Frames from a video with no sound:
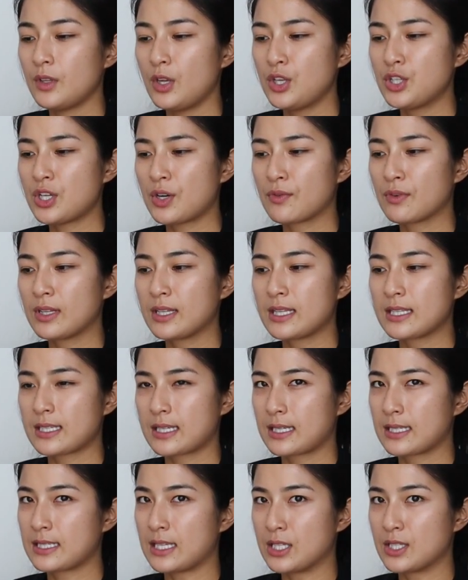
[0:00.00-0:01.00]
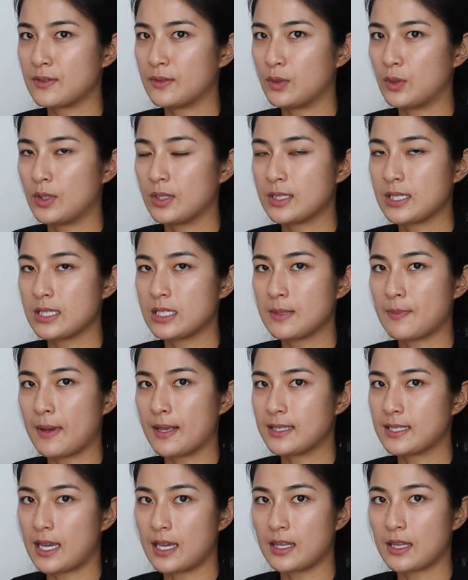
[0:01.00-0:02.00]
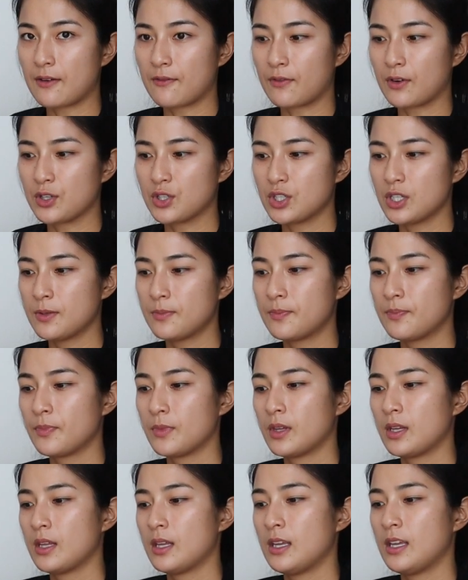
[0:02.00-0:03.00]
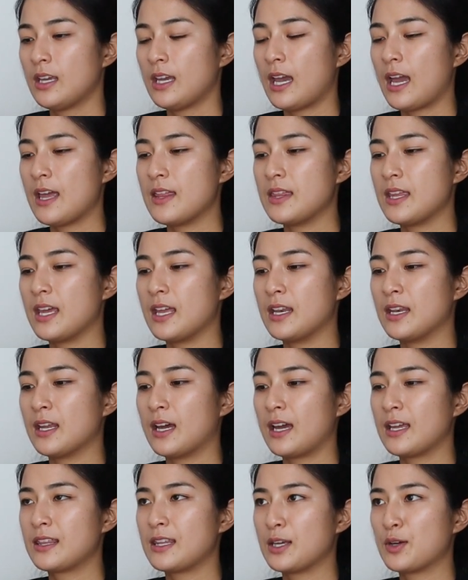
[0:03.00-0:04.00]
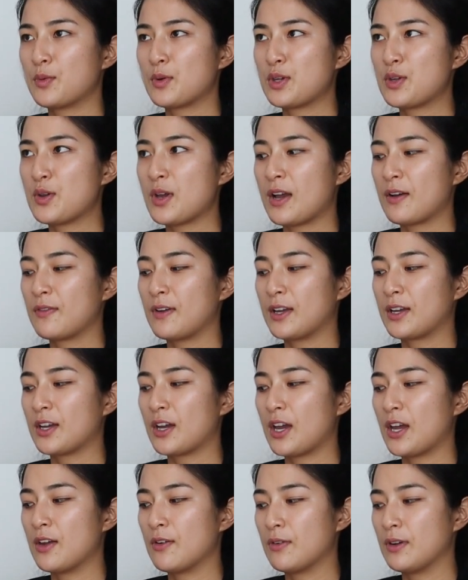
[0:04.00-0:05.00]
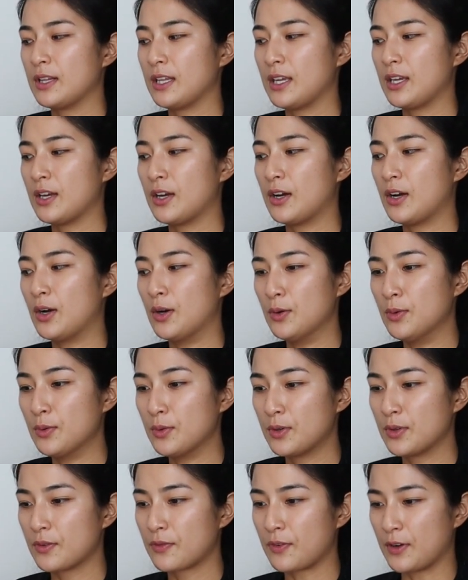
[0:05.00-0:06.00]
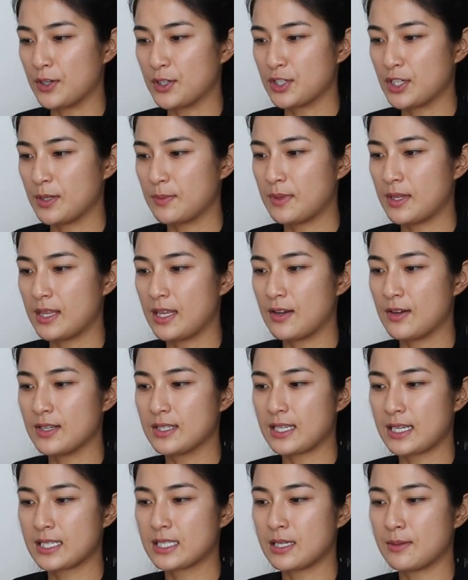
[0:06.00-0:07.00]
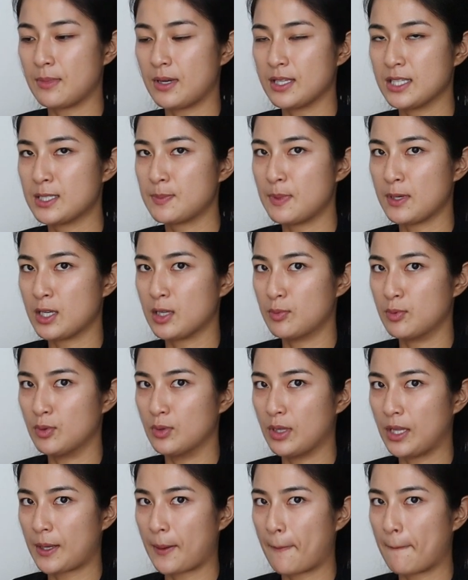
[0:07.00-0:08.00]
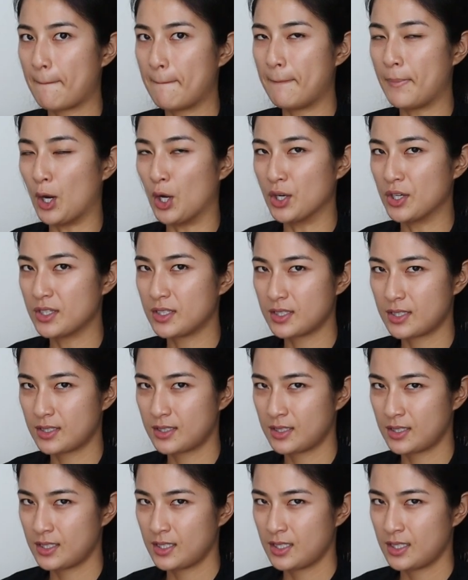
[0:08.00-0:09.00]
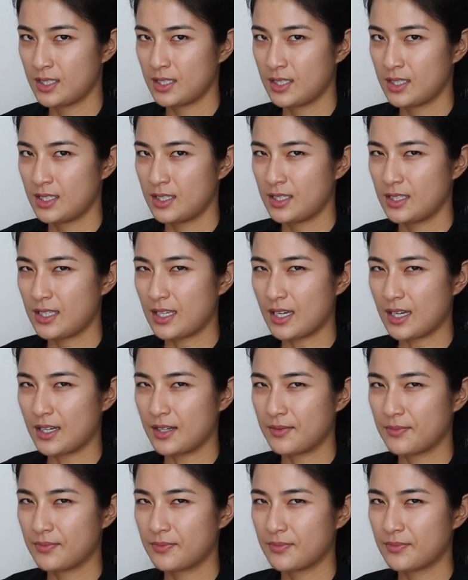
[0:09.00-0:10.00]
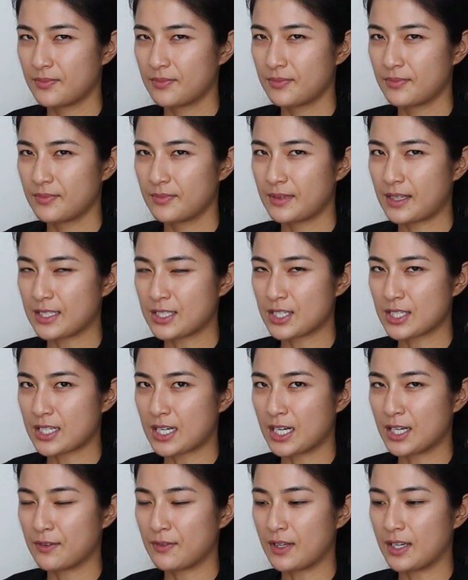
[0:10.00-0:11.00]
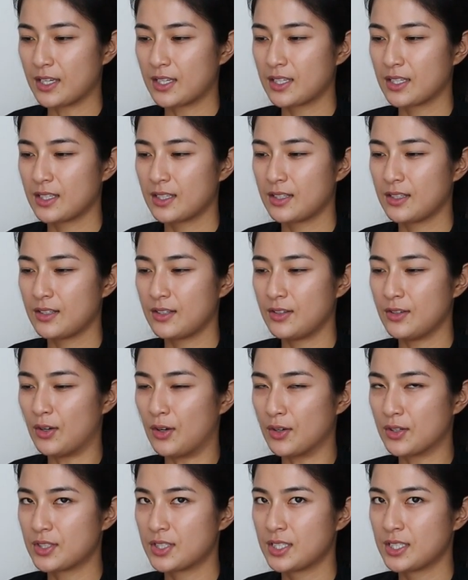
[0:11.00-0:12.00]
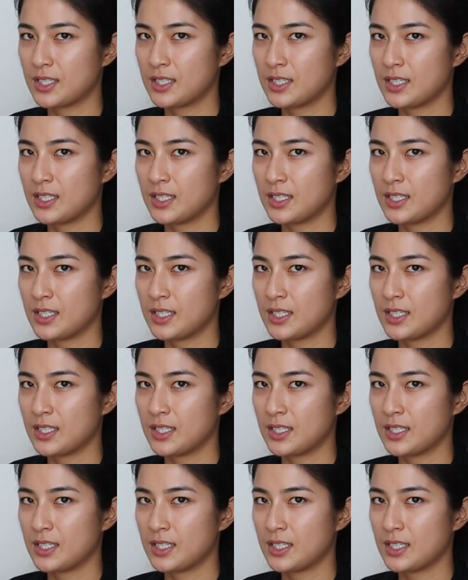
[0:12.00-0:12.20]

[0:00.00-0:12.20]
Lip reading: generally there's a sense of loyalty to maintain that friendship. And then I think when you have a really old friendship, then there is some unspeakable bond. Yeah, that's just kind of not